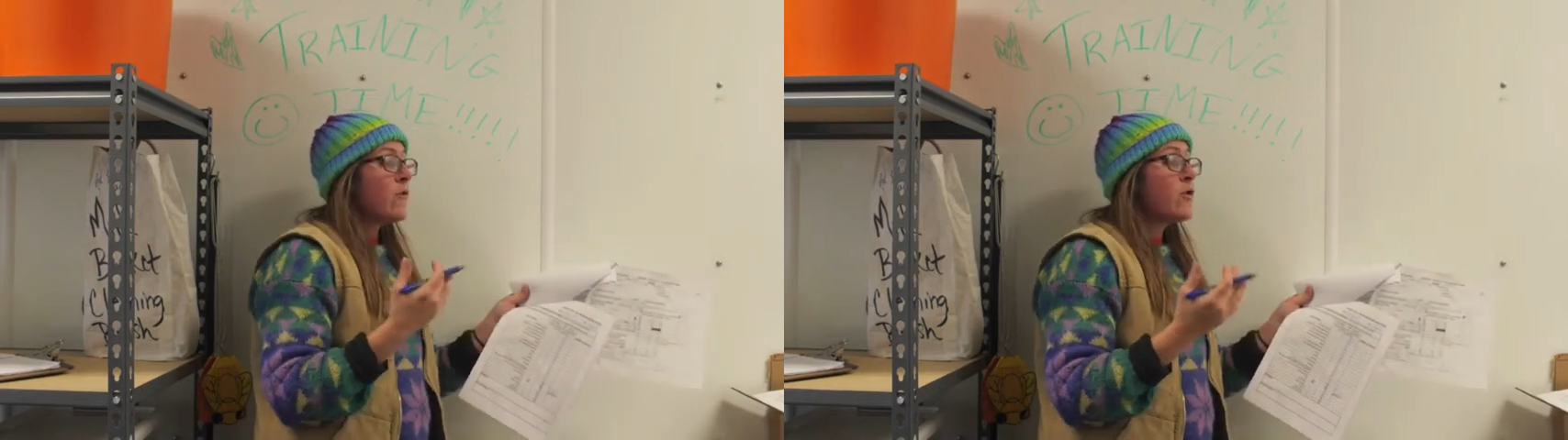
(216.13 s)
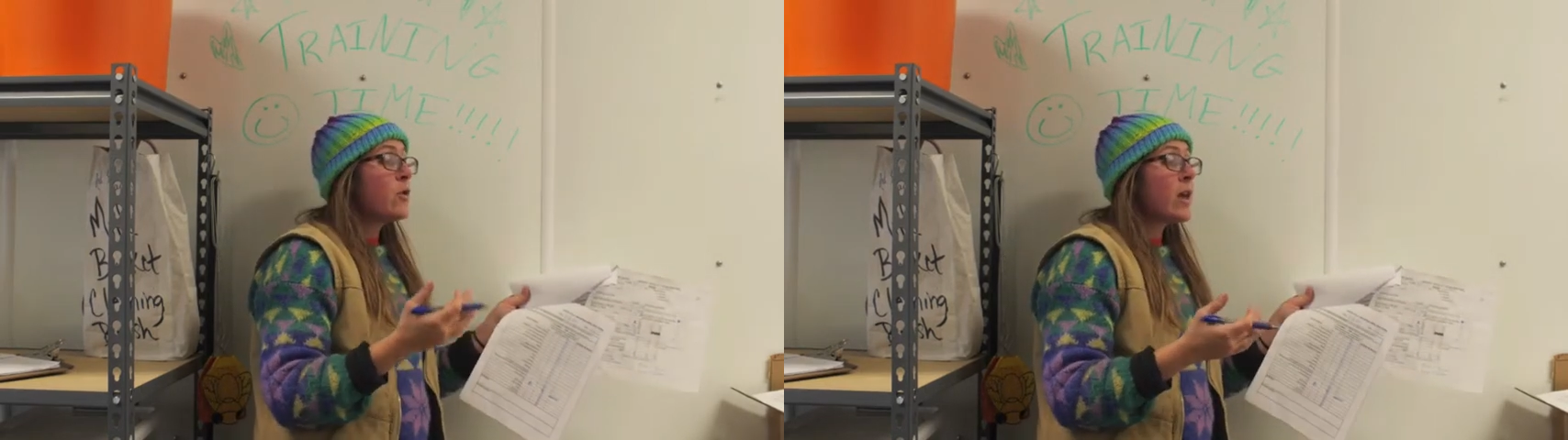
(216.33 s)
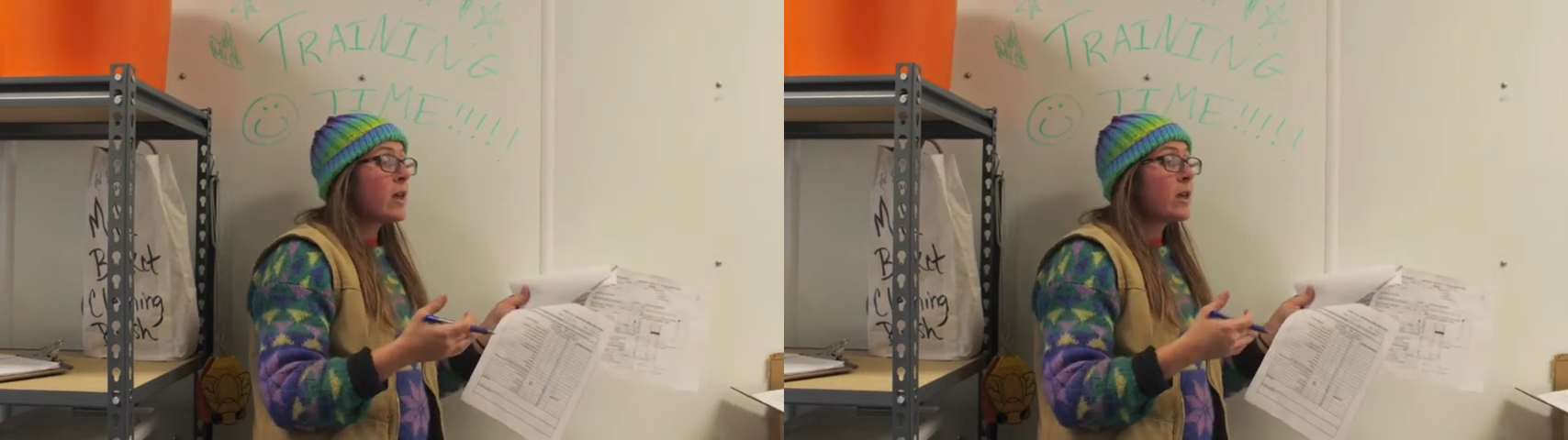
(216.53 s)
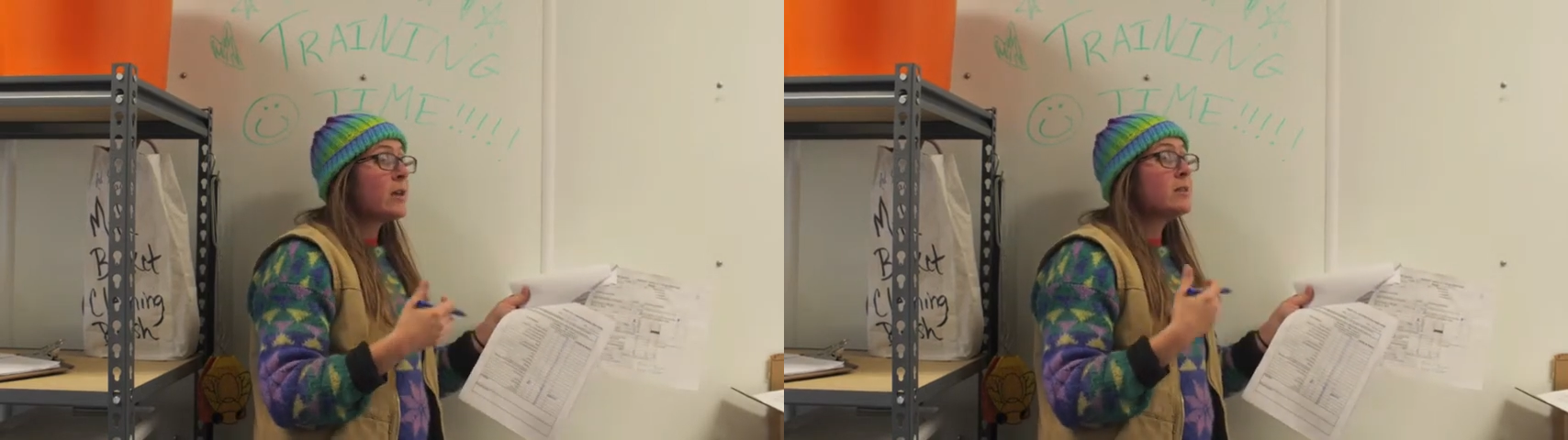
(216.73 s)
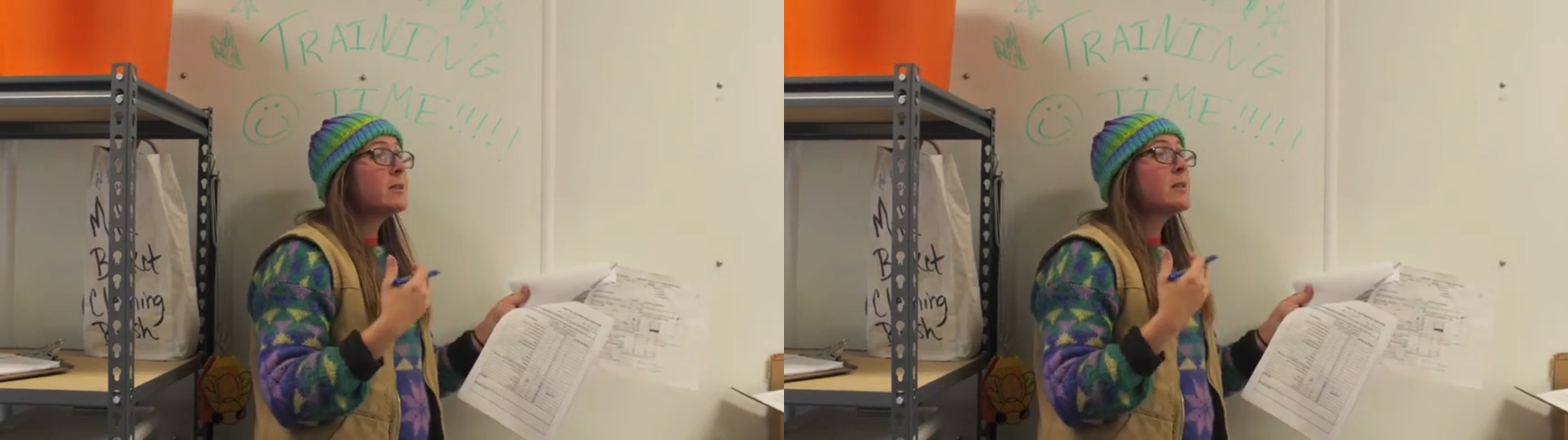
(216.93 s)
If you get
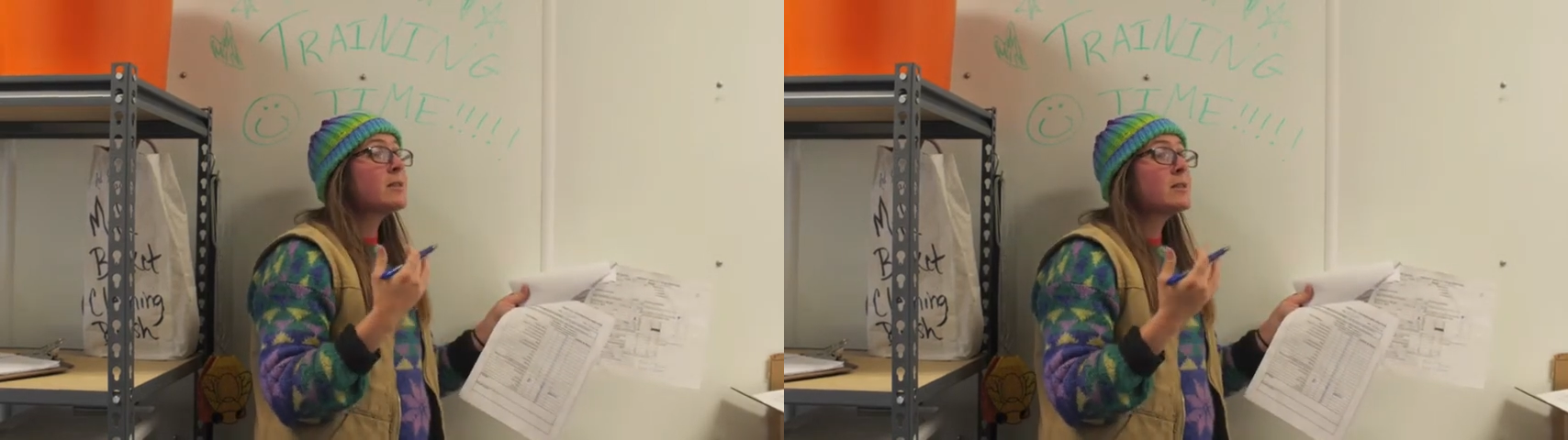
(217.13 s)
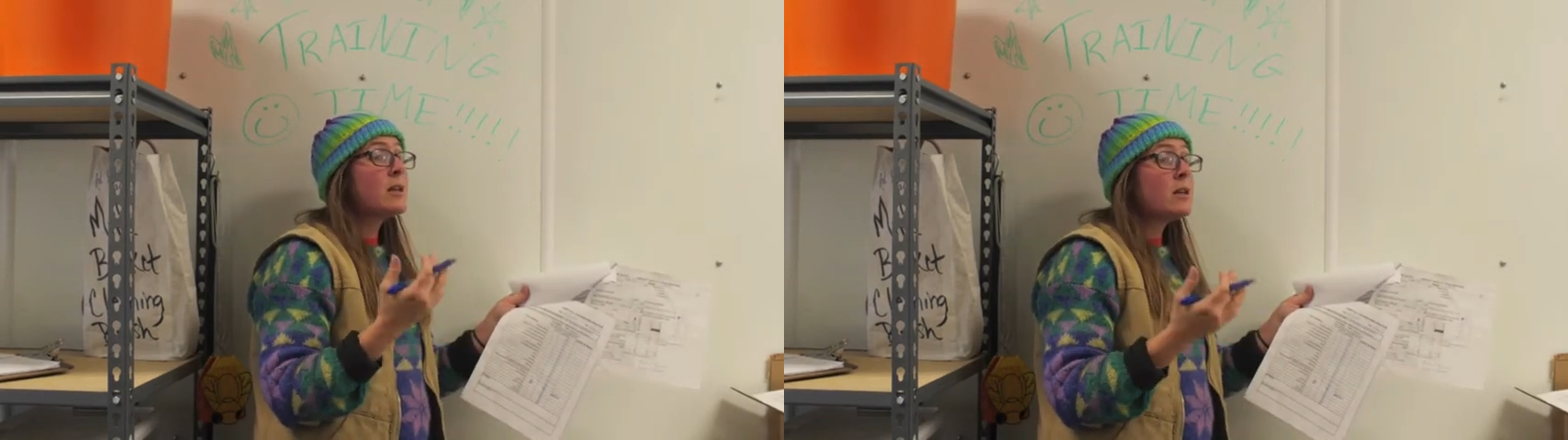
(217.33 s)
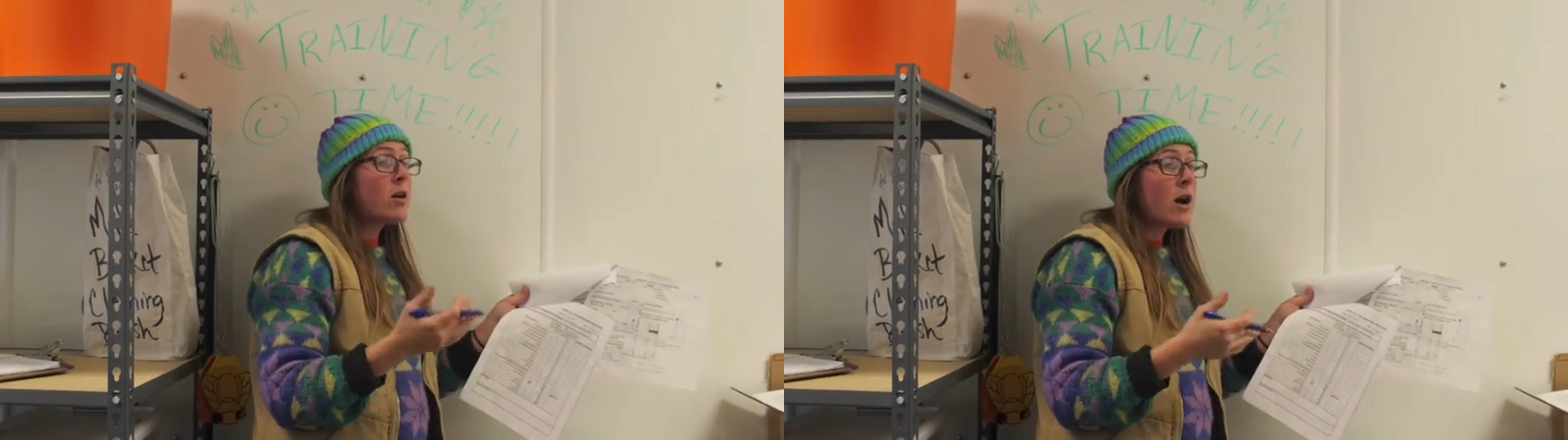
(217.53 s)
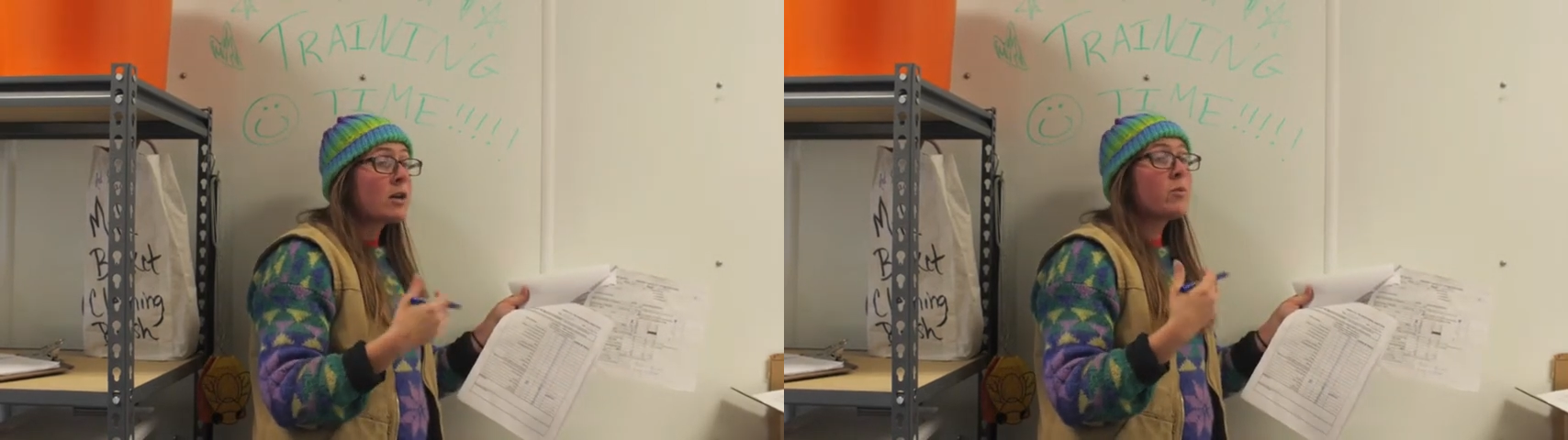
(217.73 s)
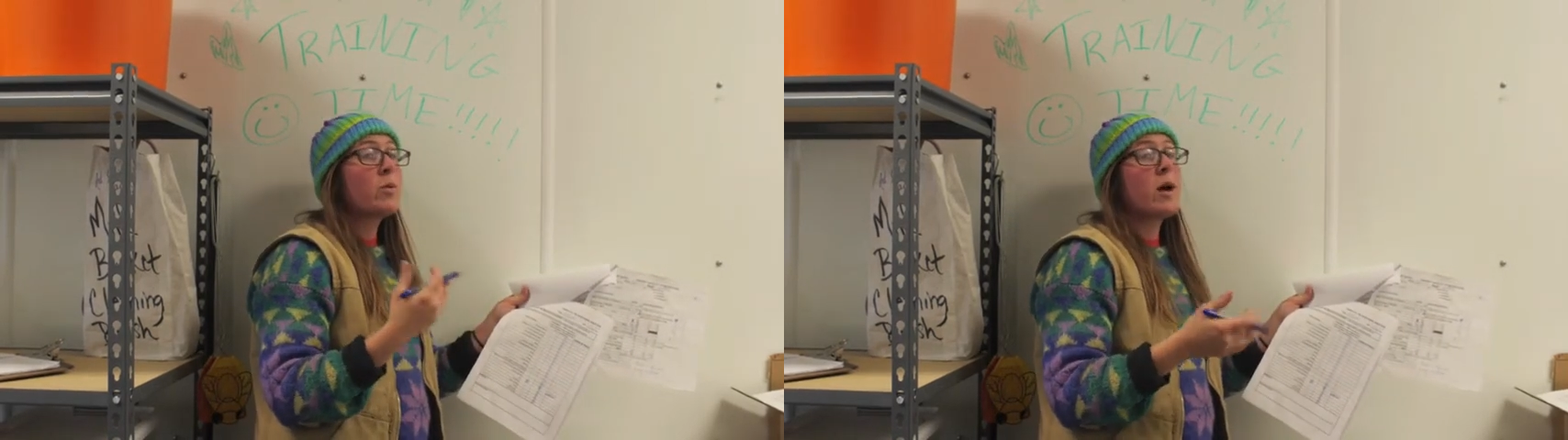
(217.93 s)
consistent
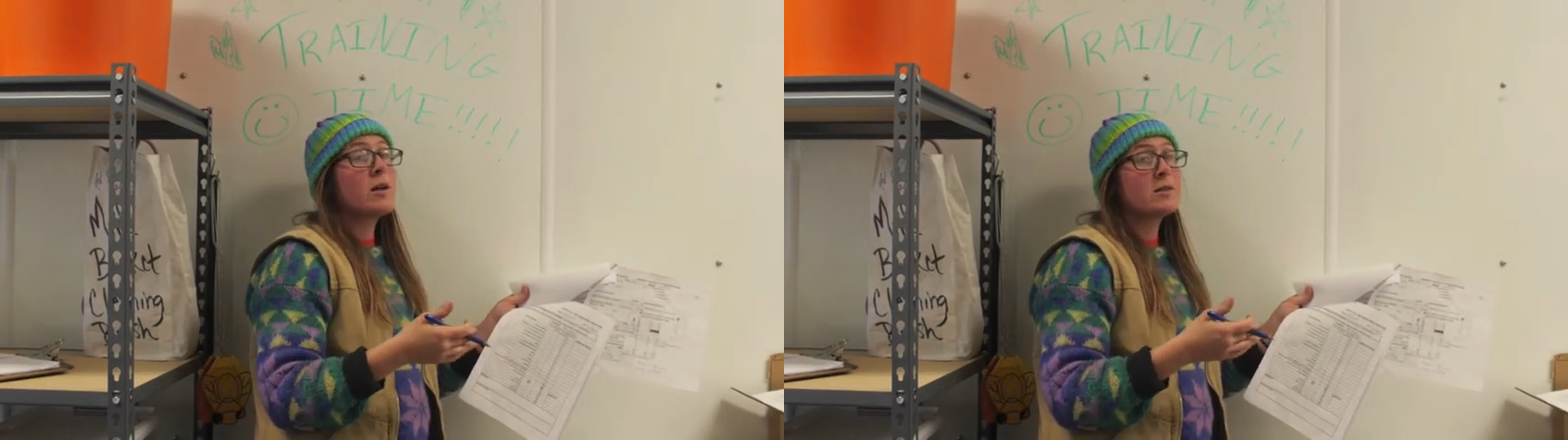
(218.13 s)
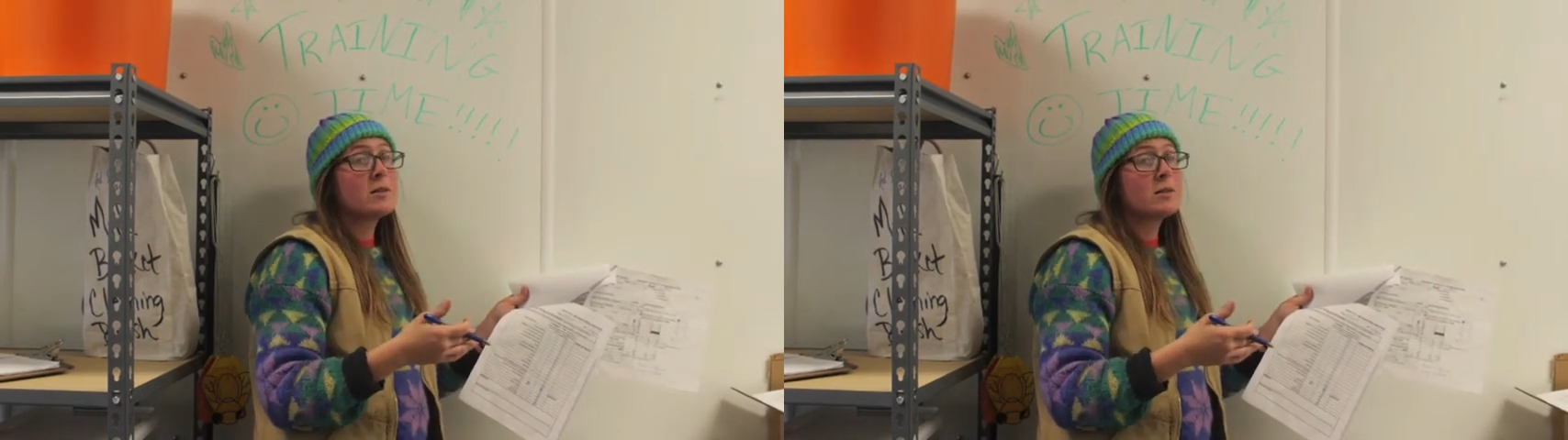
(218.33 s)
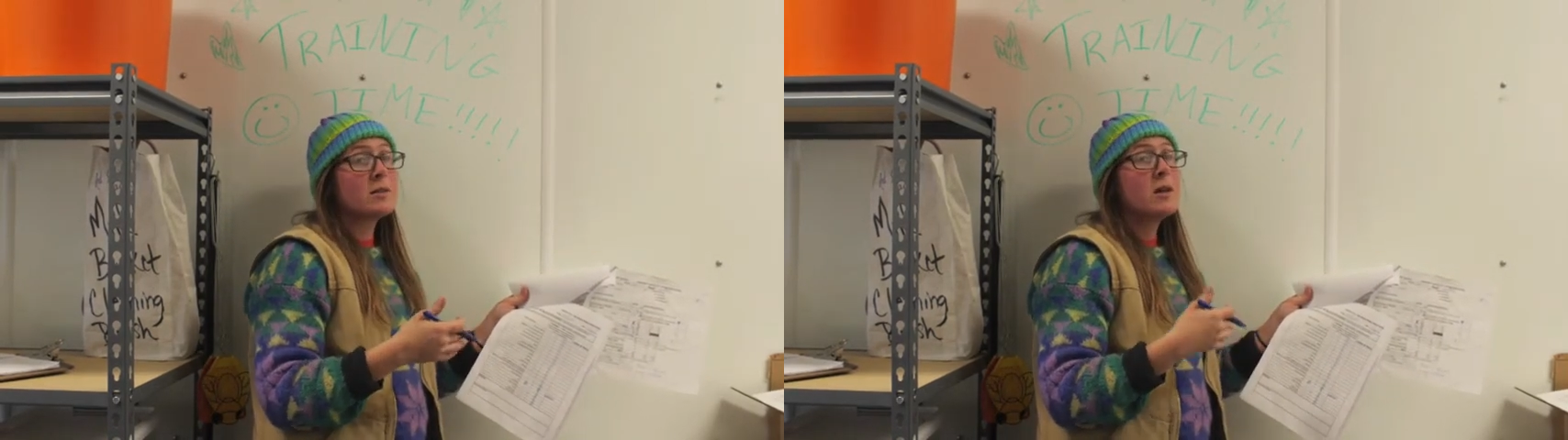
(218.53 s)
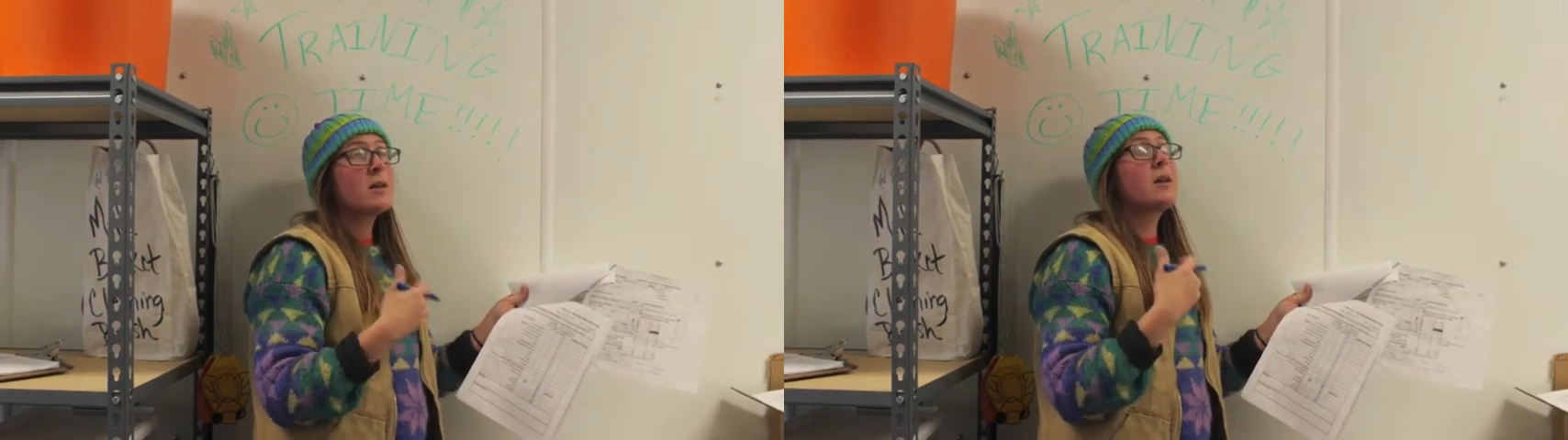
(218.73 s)
non-compliances,